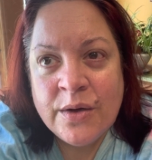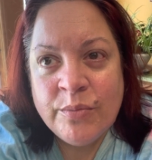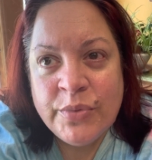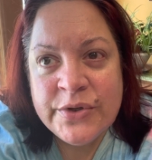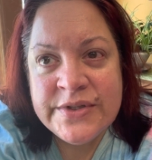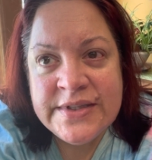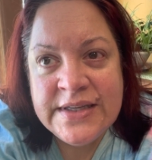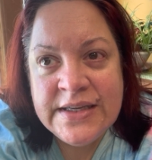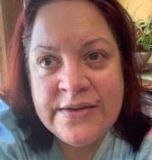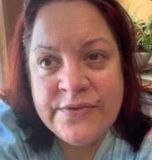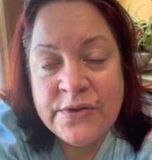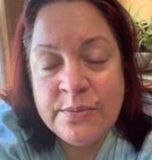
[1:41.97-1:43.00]

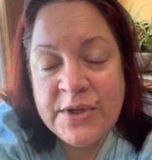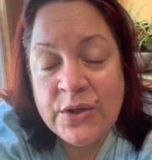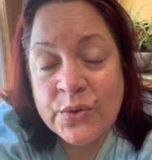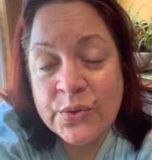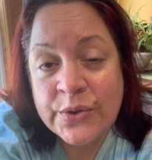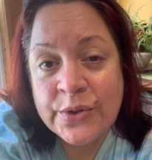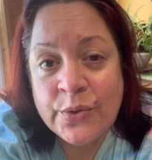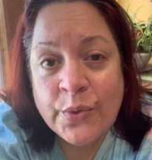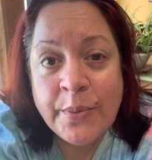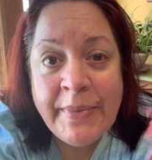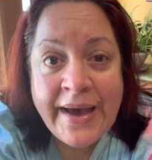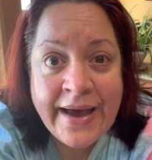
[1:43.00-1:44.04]
perceived to be good or
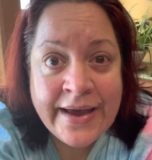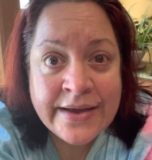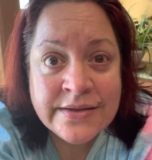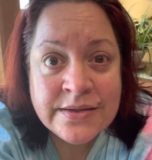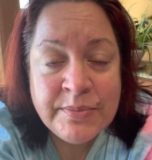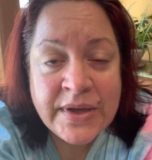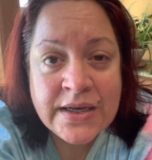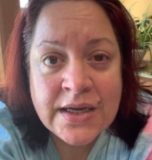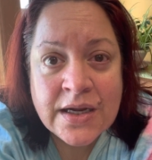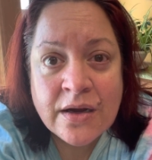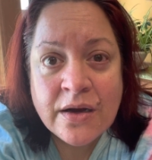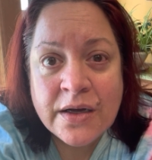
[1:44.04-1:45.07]
bad
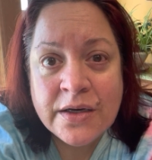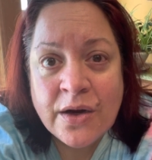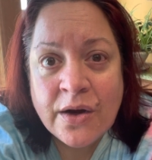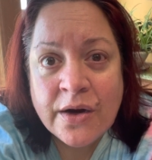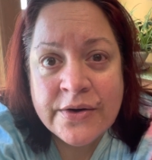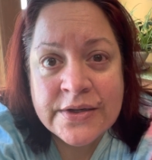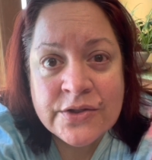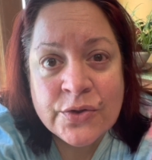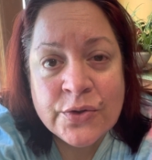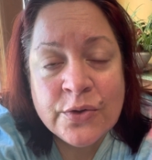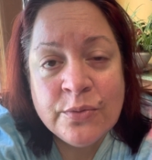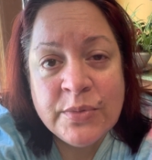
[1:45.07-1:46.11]
depending on our
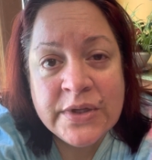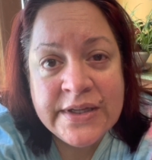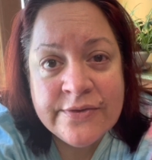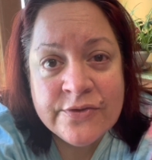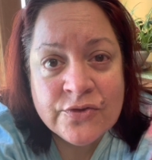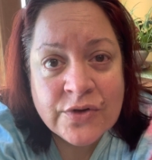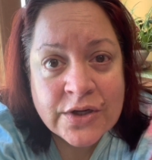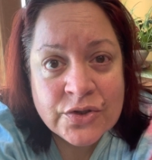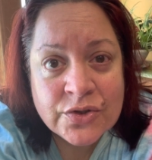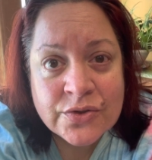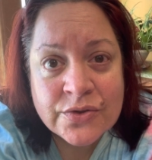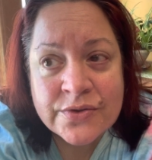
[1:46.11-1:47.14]
internal belief
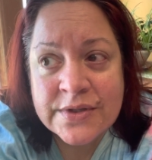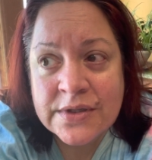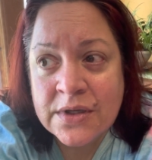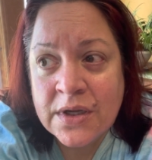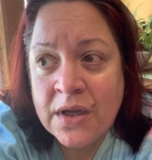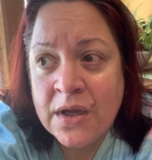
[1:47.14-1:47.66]
structures and